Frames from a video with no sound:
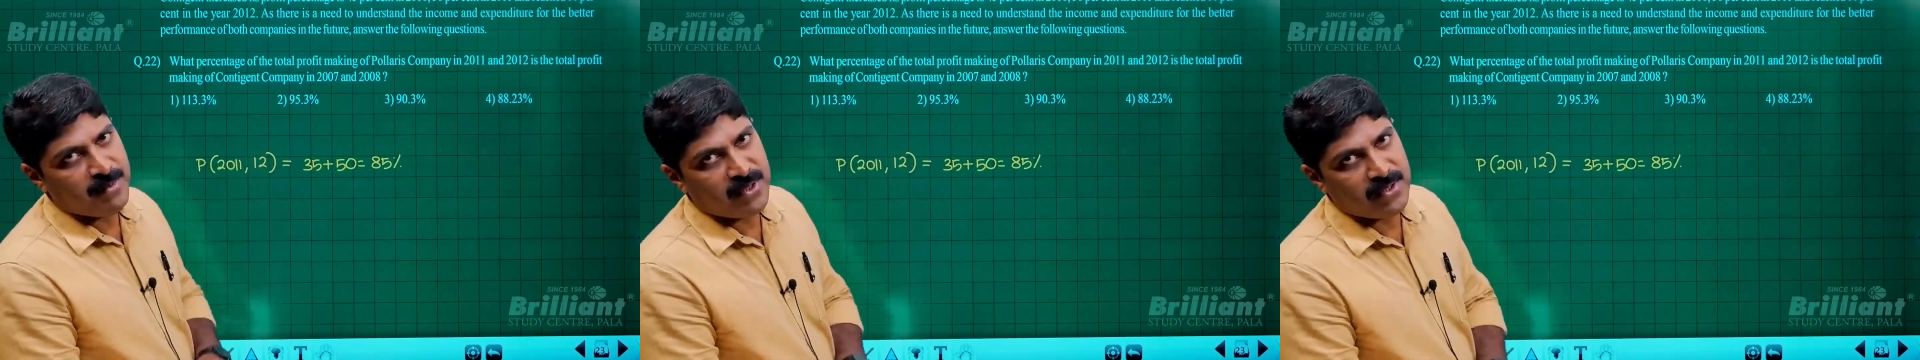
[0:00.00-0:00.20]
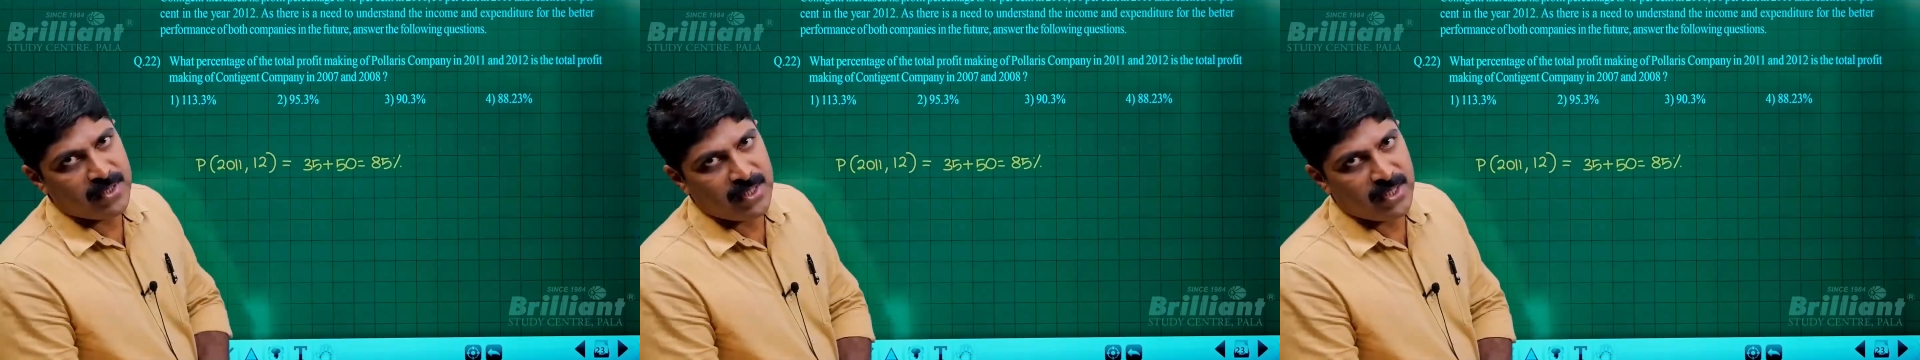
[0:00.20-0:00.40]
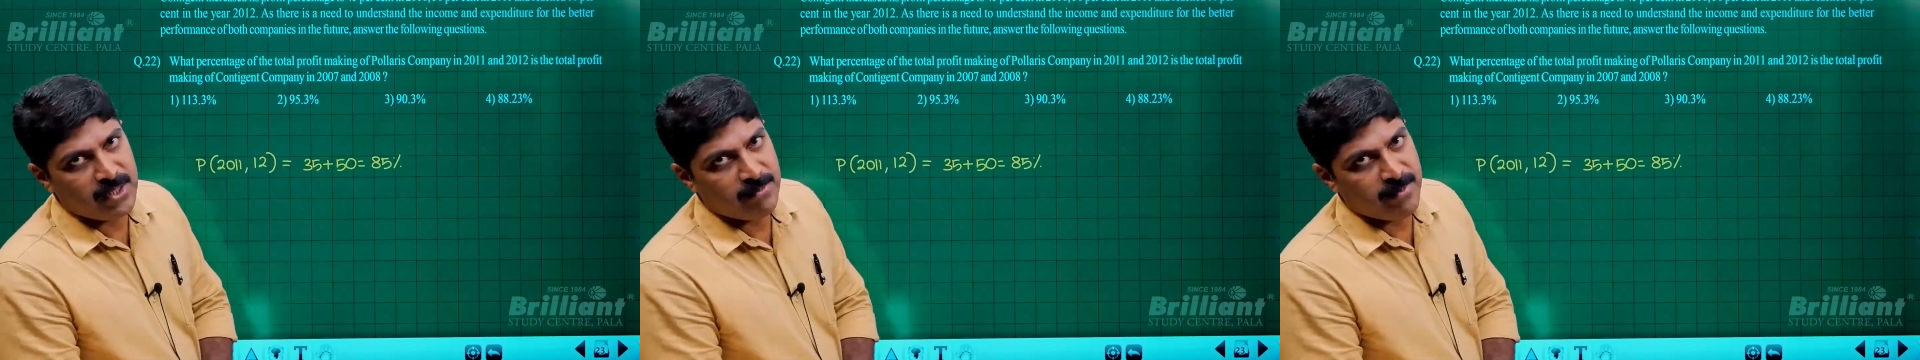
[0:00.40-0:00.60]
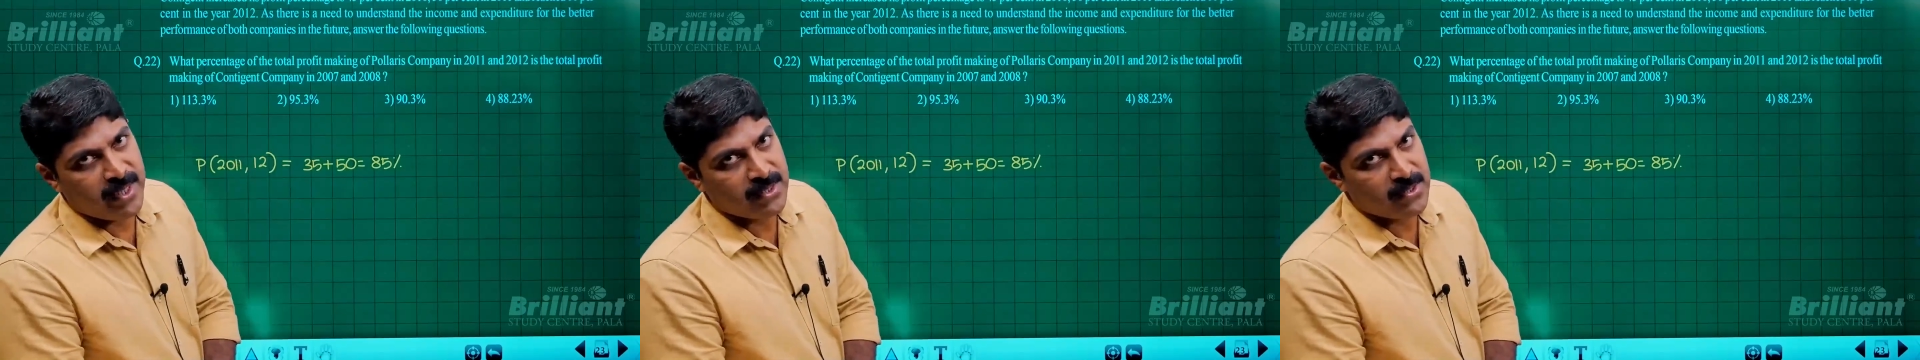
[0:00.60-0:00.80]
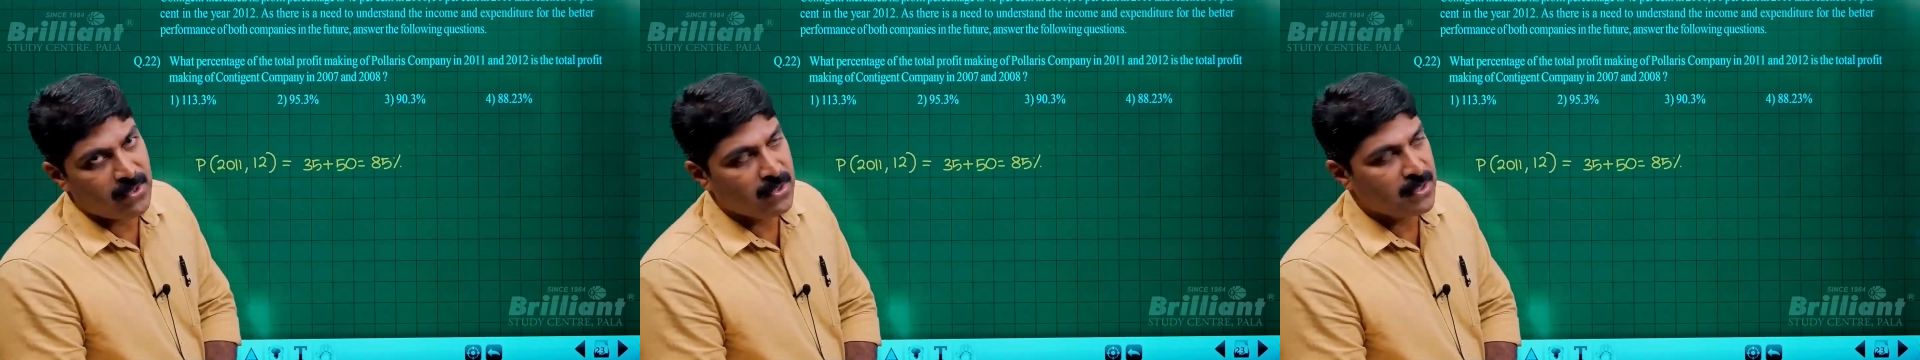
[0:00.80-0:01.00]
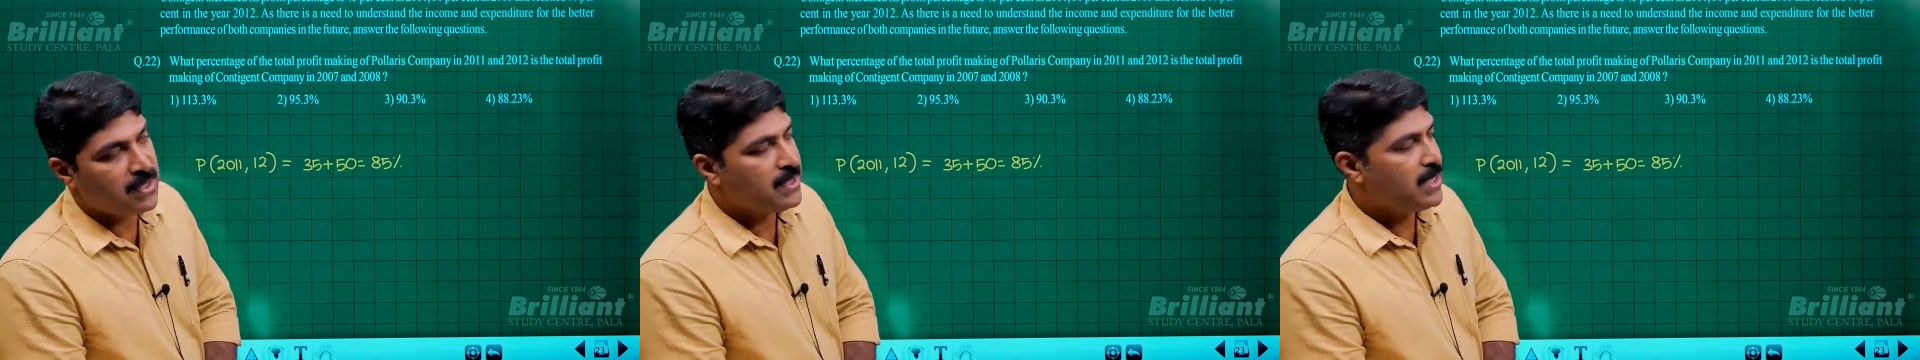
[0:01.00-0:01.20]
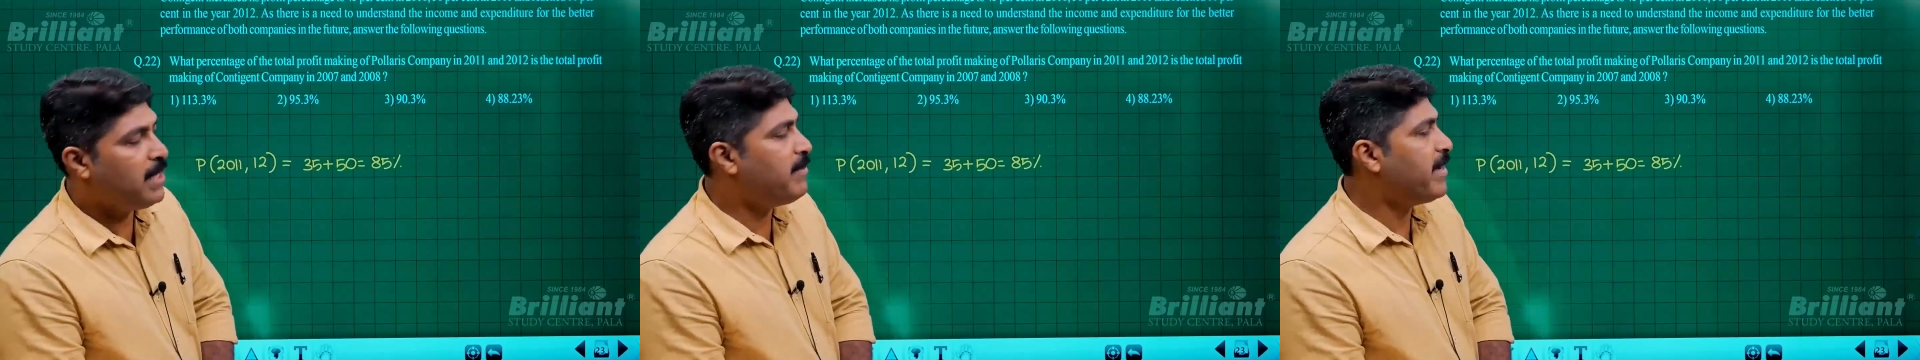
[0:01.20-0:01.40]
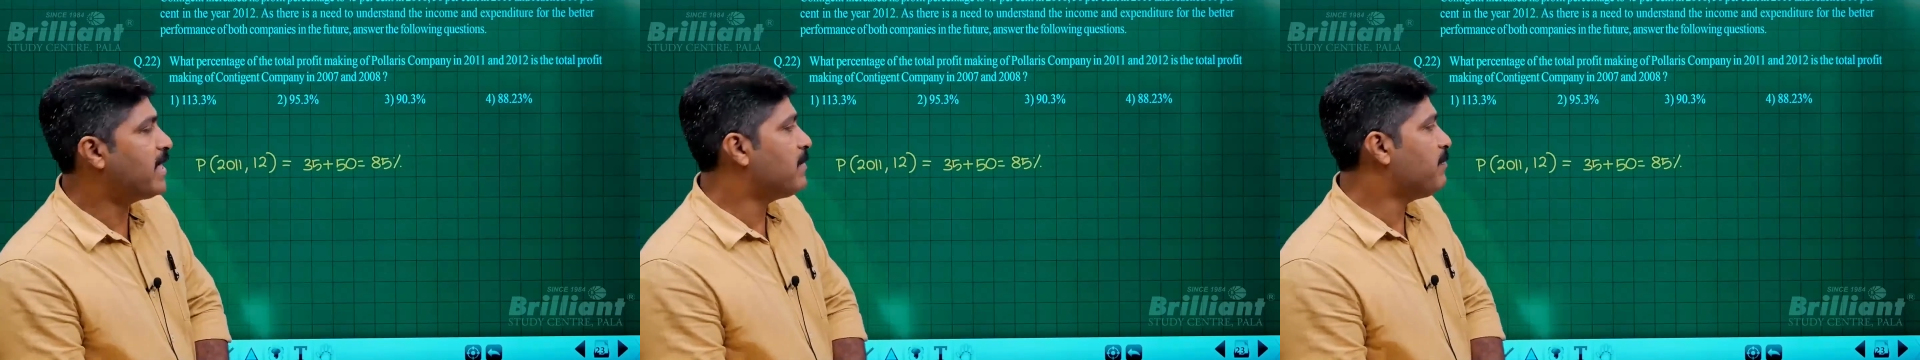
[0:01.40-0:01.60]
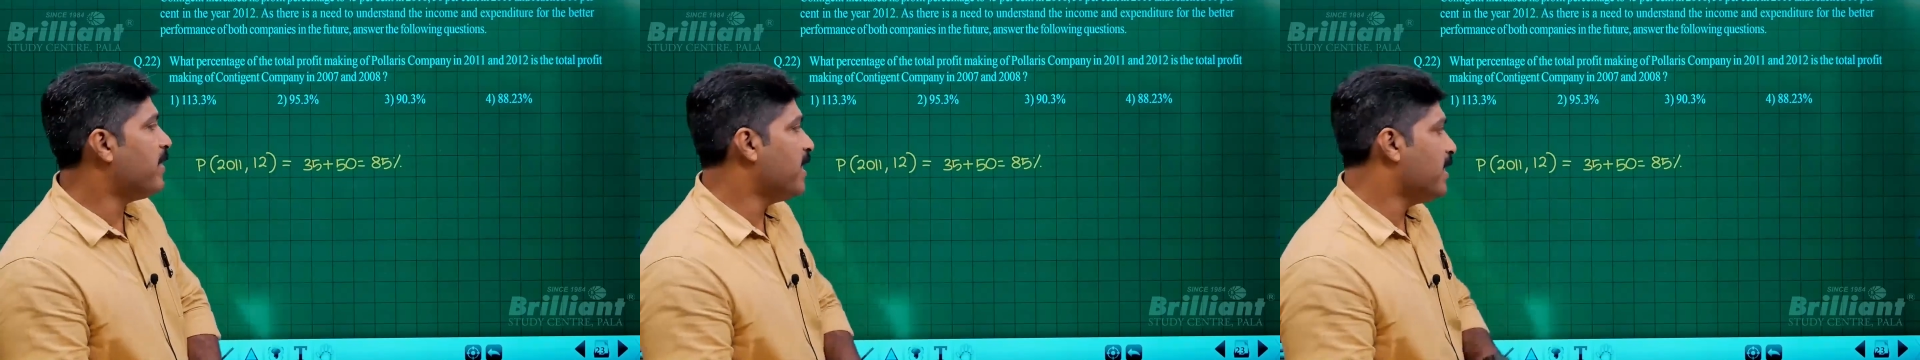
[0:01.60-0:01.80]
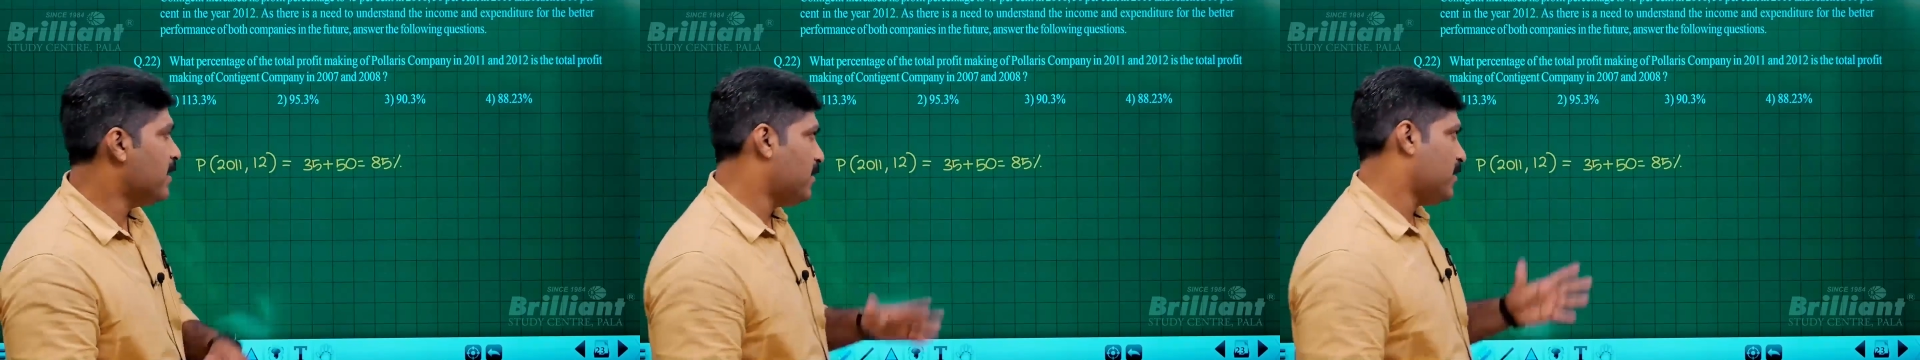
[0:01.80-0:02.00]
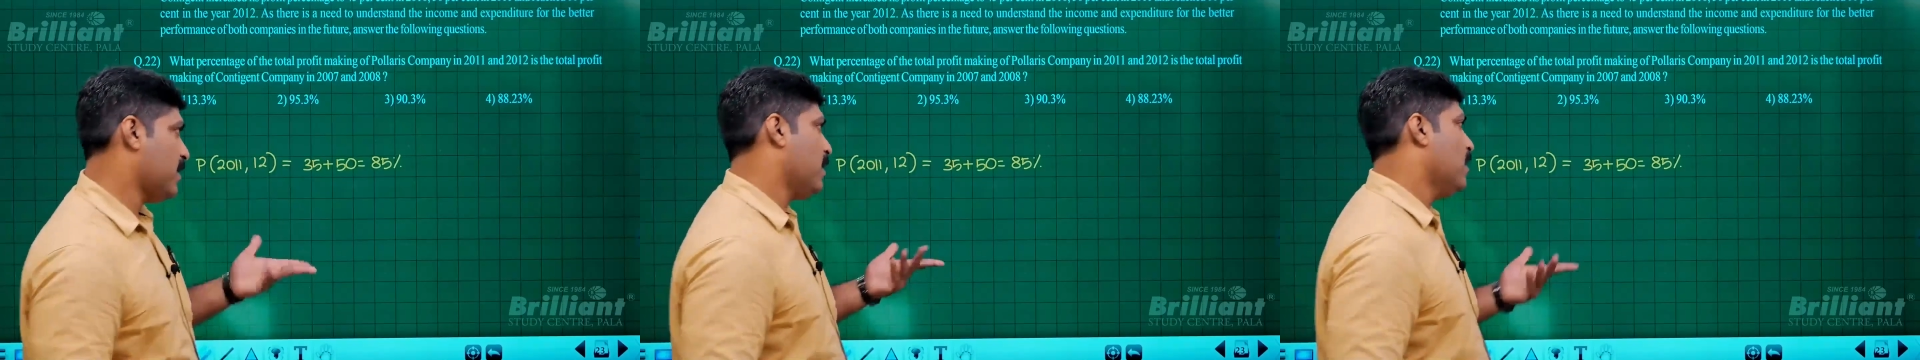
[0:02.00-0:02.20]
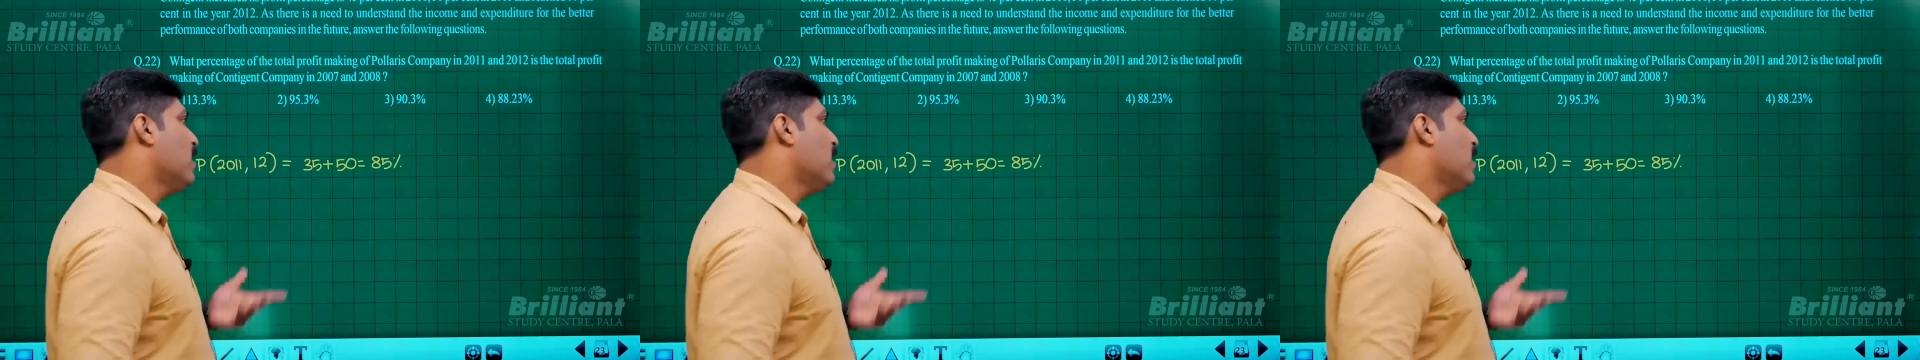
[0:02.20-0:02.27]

percentage based on the same expenditure.